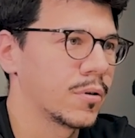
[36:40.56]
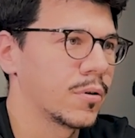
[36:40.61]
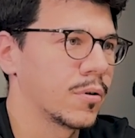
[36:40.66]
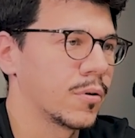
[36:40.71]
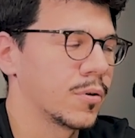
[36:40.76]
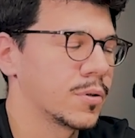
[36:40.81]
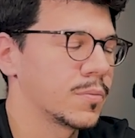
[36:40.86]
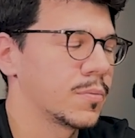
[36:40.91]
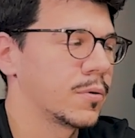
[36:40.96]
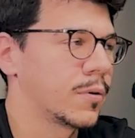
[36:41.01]

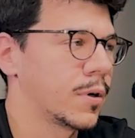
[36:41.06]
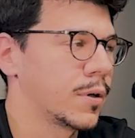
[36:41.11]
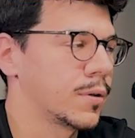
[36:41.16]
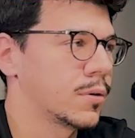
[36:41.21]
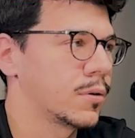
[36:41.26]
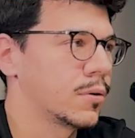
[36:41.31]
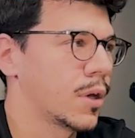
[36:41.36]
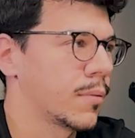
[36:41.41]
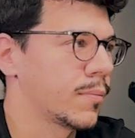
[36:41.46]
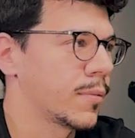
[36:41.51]
Always be ready
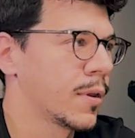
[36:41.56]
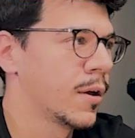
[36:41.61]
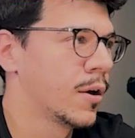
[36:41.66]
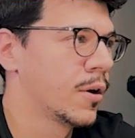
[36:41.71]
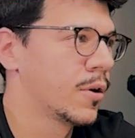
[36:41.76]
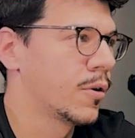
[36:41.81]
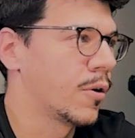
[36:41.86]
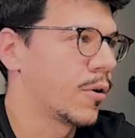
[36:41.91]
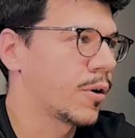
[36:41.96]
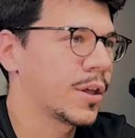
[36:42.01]
to adapt.
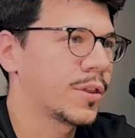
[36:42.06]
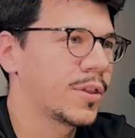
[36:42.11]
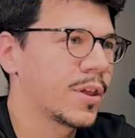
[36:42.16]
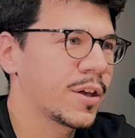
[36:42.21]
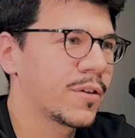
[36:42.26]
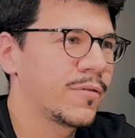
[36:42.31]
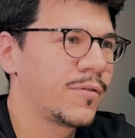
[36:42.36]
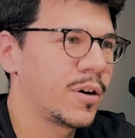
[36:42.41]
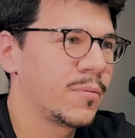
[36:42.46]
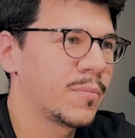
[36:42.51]
Okay, thank
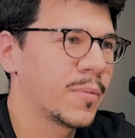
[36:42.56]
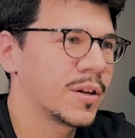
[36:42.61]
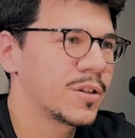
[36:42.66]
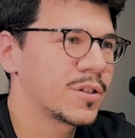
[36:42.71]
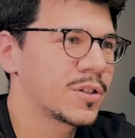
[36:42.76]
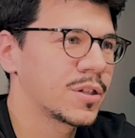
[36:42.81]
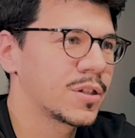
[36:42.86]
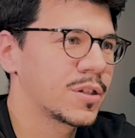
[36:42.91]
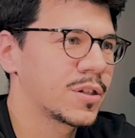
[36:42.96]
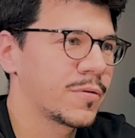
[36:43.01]
you very
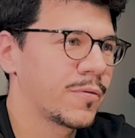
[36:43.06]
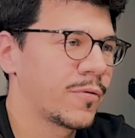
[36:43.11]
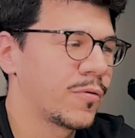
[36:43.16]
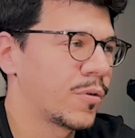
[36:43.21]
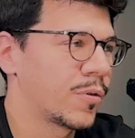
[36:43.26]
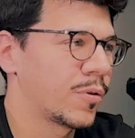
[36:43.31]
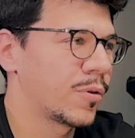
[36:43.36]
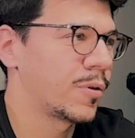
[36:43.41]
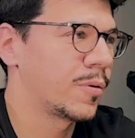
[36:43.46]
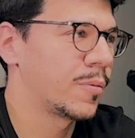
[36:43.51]
much
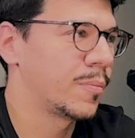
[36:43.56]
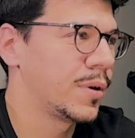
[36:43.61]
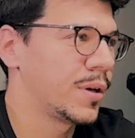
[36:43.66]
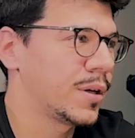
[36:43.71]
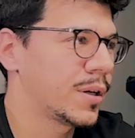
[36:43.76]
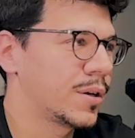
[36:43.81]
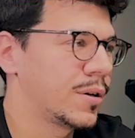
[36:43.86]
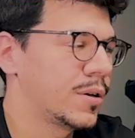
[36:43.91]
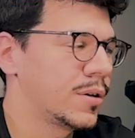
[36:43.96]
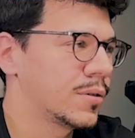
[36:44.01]
for being
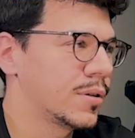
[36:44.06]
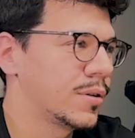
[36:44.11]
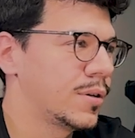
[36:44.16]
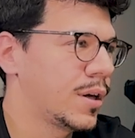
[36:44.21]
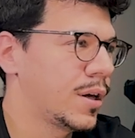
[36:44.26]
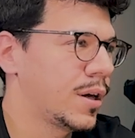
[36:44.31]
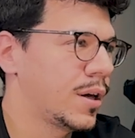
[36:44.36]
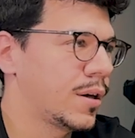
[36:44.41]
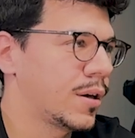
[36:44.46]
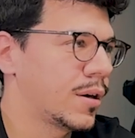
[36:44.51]
here
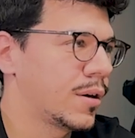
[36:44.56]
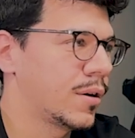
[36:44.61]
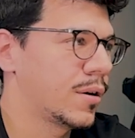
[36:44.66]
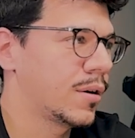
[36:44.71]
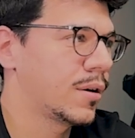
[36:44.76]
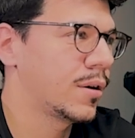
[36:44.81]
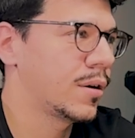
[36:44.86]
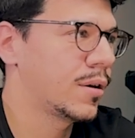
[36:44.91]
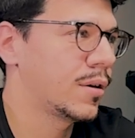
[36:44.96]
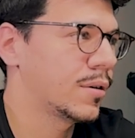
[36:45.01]
today,
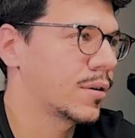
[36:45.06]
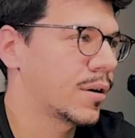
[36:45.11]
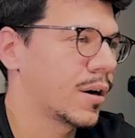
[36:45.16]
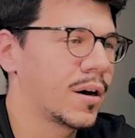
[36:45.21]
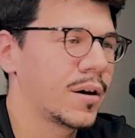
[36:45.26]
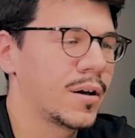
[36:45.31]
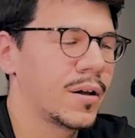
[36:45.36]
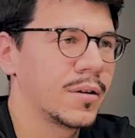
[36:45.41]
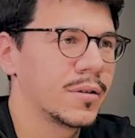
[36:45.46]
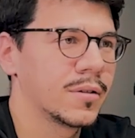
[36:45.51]
and
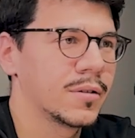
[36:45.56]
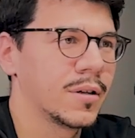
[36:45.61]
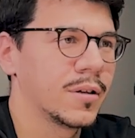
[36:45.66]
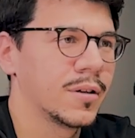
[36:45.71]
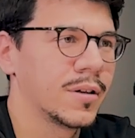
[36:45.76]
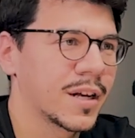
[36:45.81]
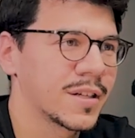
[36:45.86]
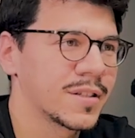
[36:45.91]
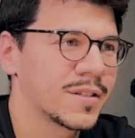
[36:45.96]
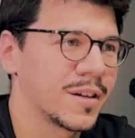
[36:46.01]
until
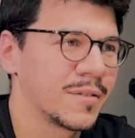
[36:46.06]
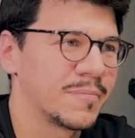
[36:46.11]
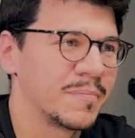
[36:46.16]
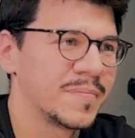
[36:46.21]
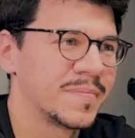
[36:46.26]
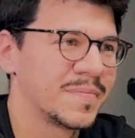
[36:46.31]
next time.